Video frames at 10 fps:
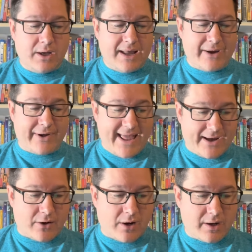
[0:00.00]
Aaron
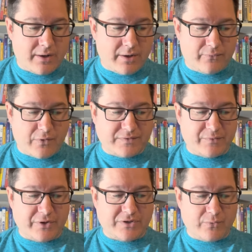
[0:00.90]
Eckhart,
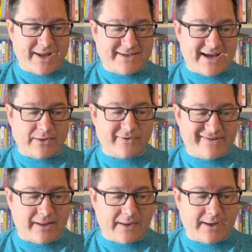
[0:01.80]
Rosemarie DeWitt, Taylor
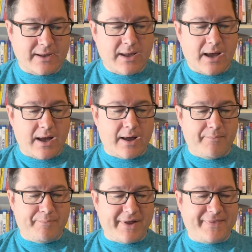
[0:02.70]
Schilling.
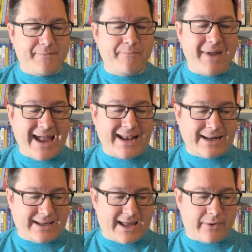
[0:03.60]
Um, but the main
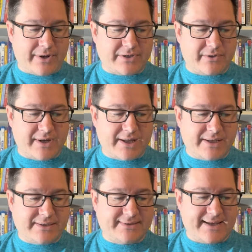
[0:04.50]
character
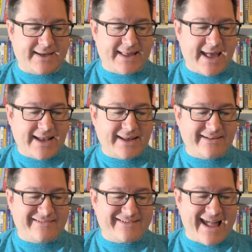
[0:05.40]
is uh, Katie
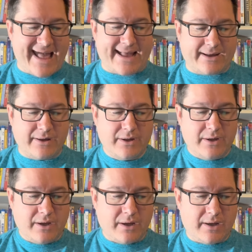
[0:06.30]
Chang,
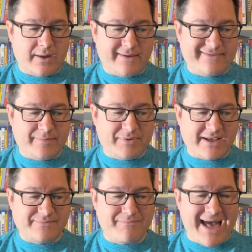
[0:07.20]
uh, she
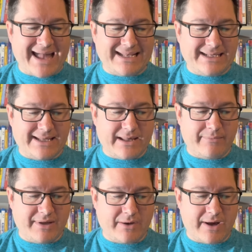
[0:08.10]
plays Maddie
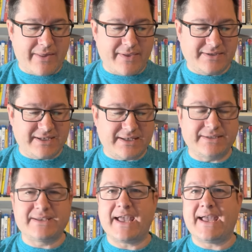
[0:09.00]
Kim here. And this
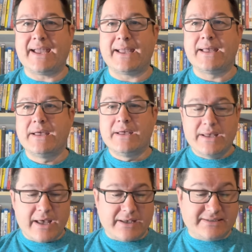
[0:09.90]
is a,
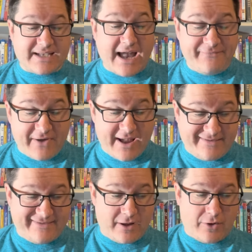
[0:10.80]
a sci-fi
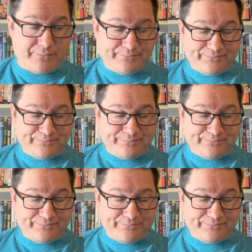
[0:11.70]
show.